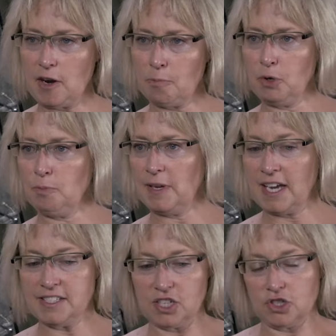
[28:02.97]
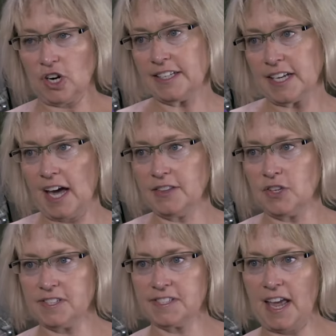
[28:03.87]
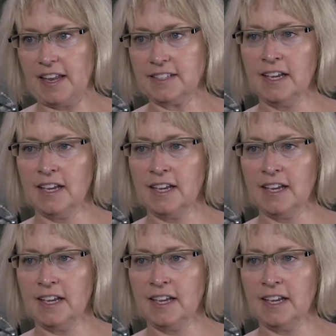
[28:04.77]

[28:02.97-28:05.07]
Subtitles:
their poo because they're trying to hide their scent.